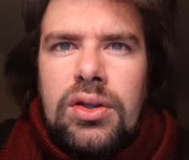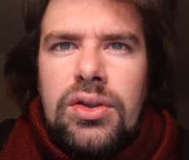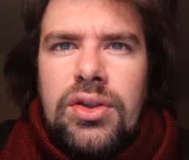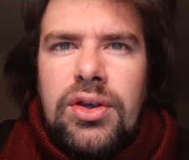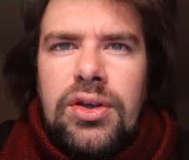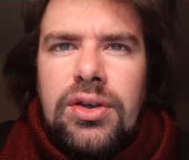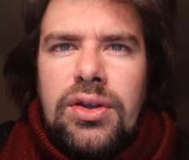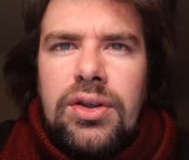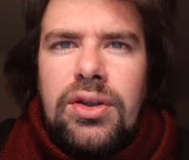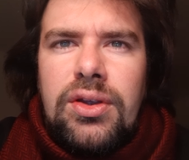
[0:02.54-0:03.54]

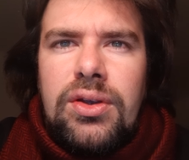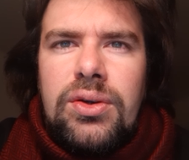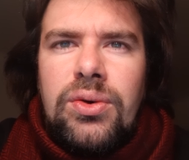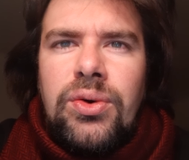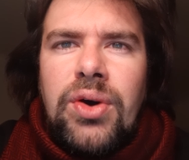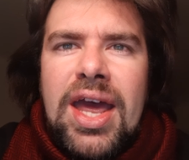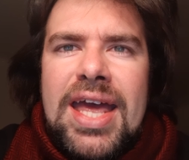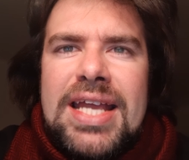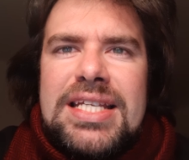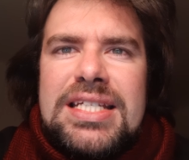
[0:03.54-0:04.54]
The
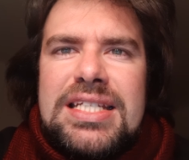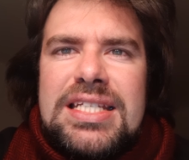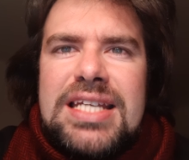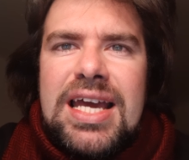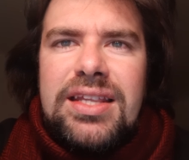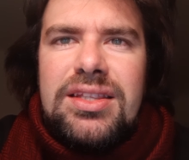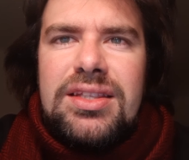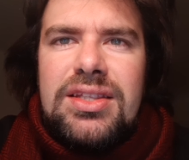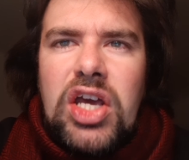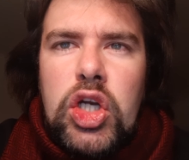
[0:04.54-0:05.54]
Red
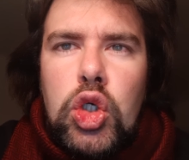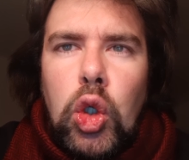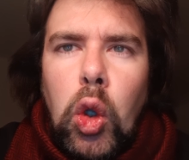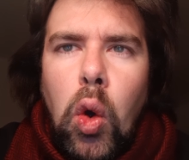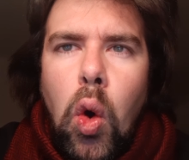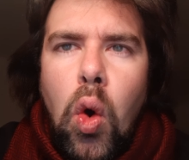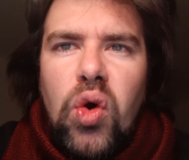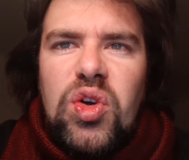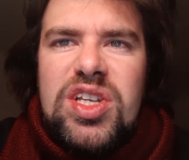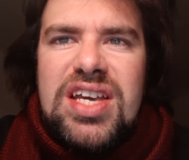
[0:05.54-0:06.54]
Death had
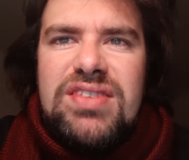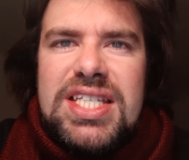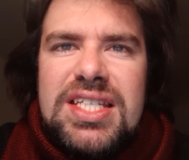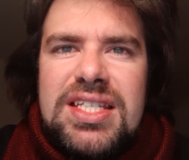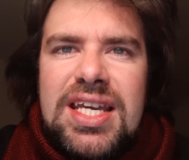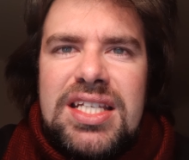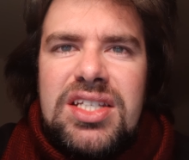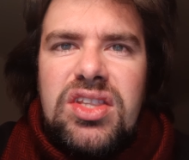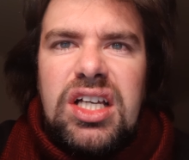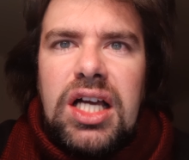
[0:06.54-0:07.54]
long
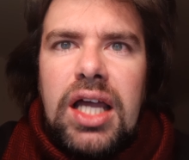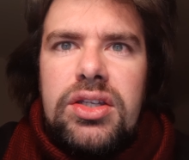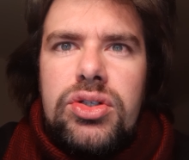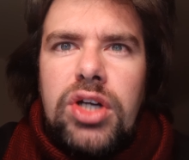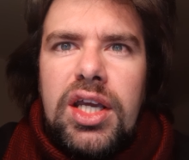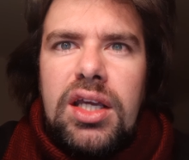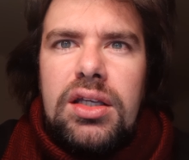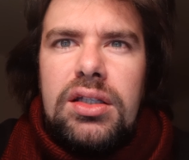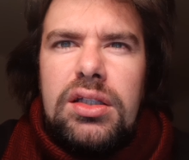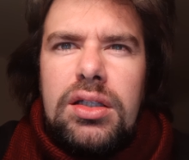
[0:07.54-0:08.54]
devastated the country.
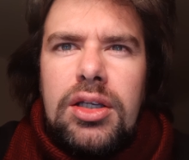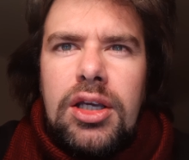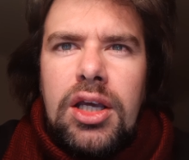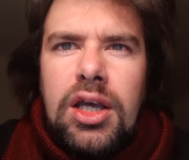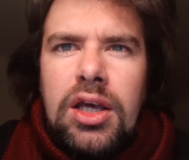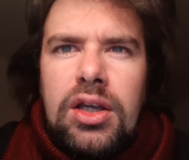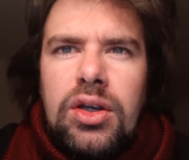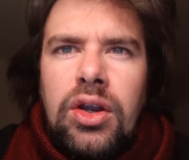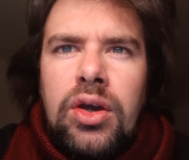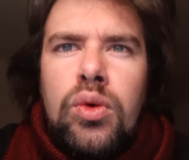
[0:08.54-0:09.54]

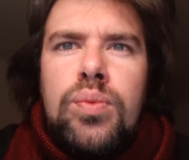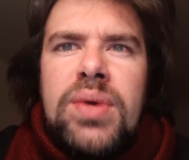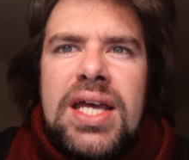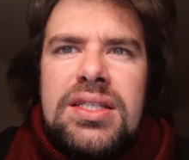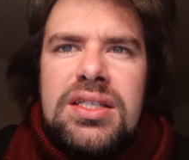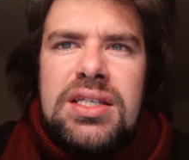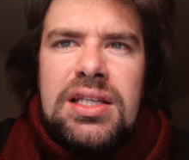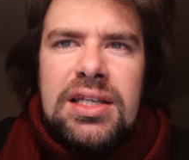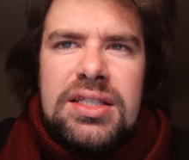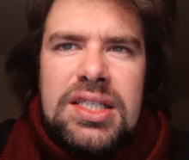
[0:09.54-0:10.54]
No
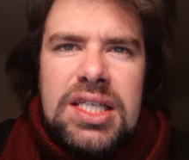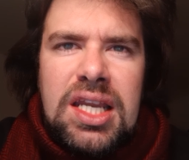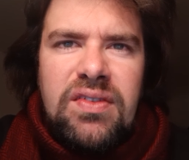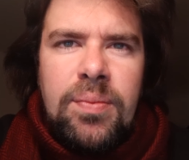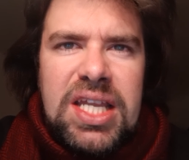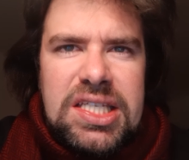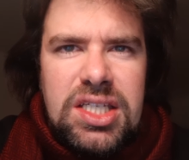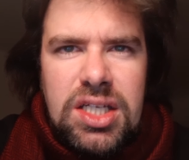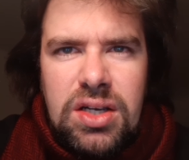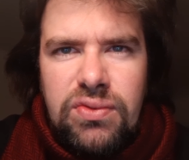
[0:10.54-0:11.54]
pestilence had ever been
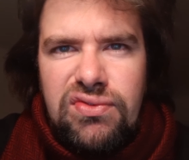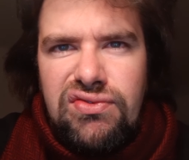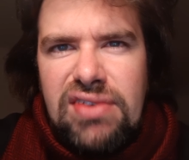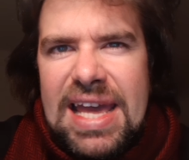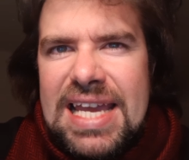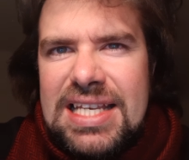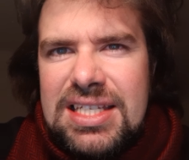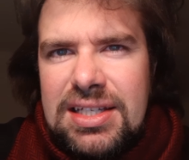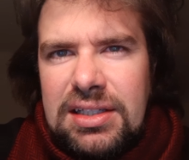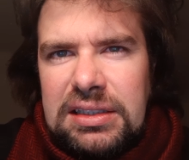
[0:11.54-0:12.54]
so
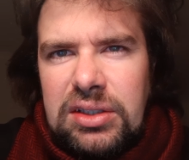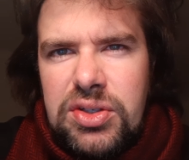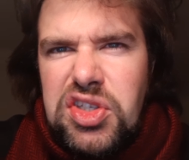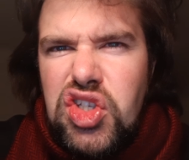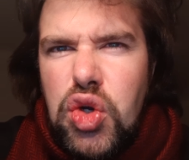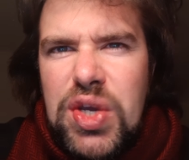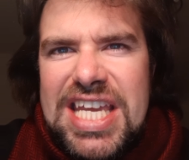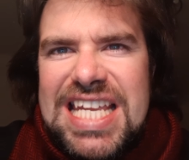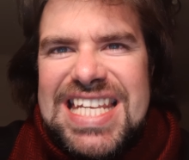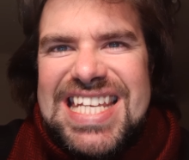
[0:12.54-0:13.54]
fatal or so
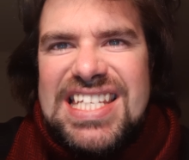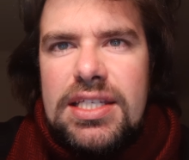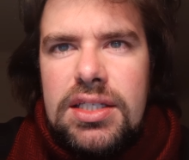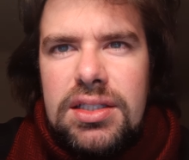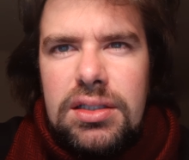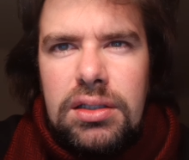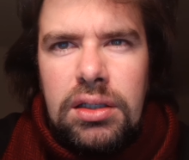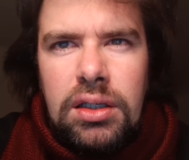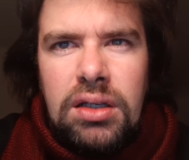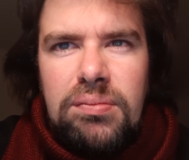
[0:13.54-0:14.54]
hideous.
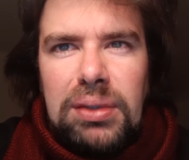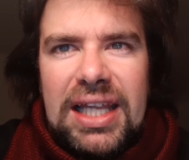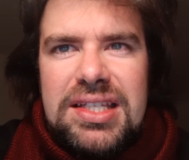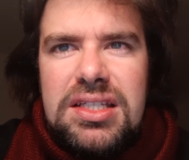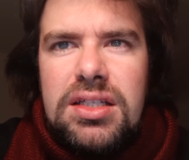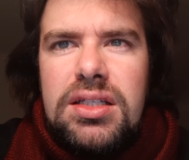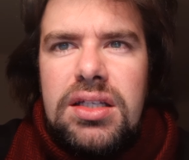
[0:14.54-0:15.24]
Blood